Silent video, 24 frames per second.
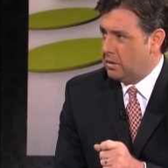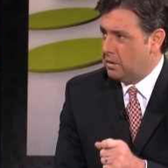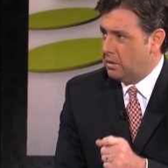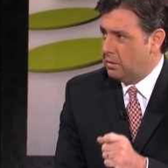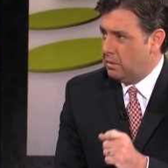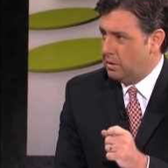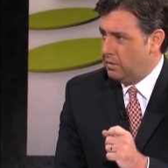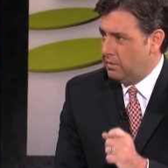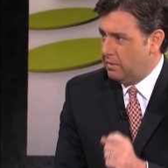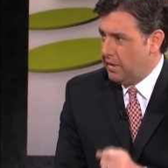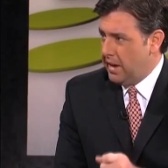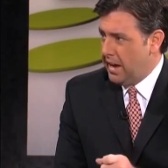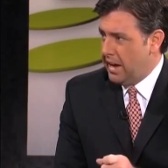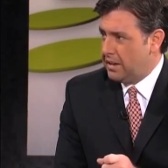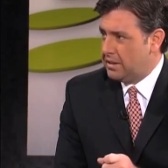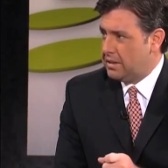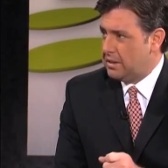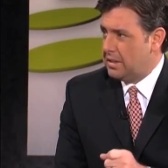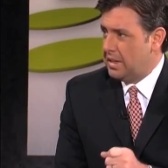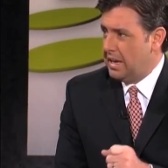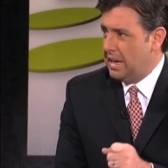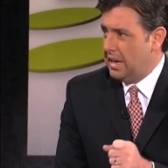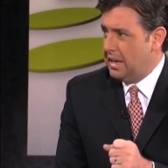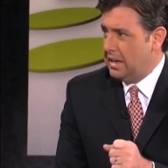to
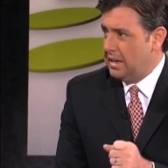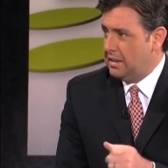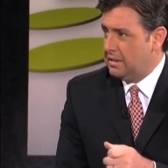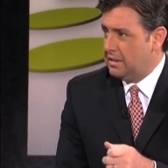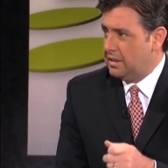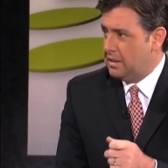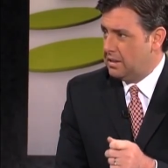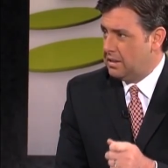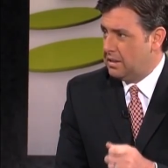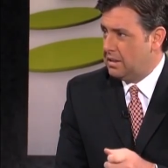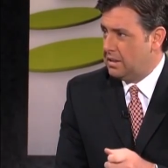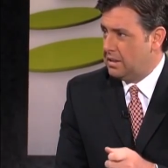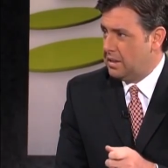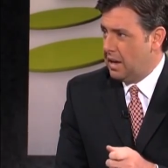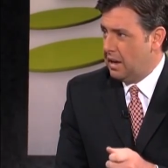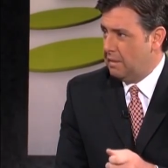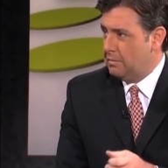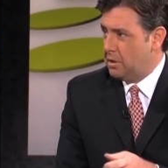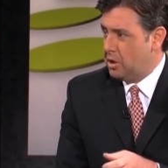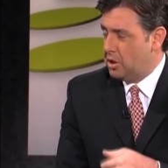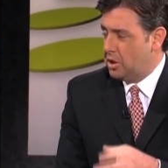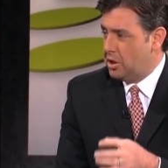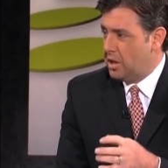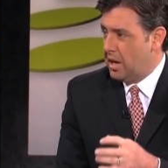invest and is this the
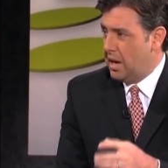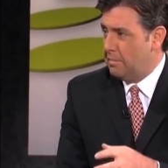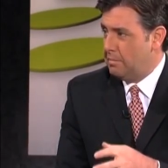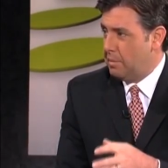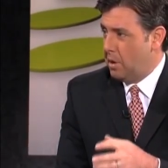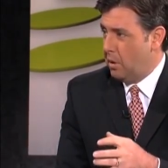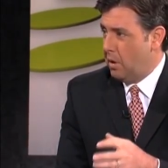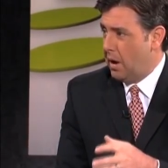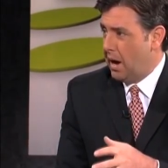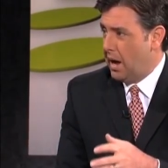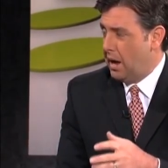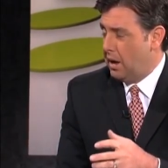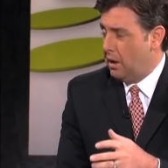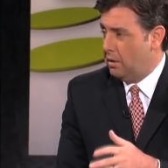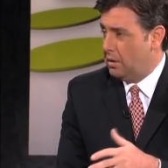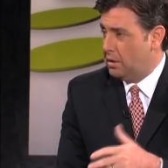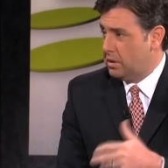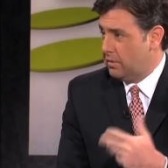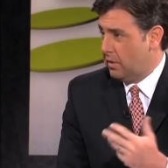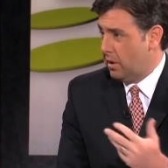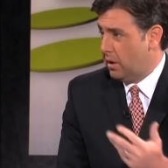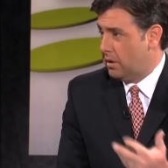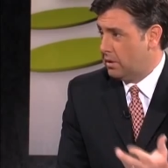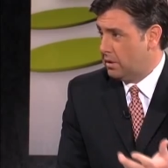time to shape Ohio
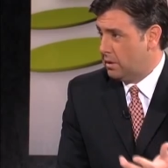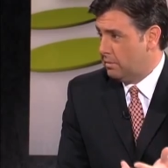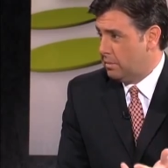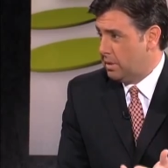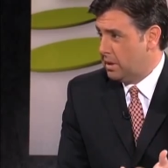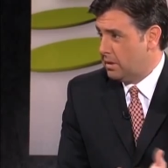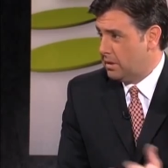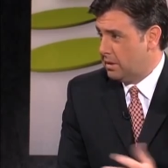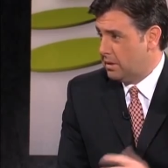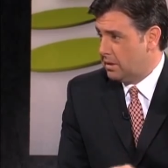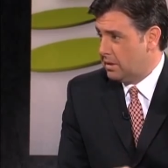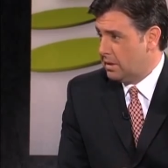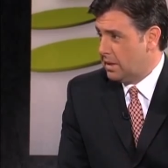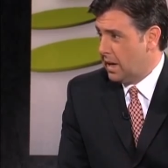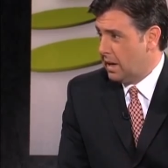as far as the business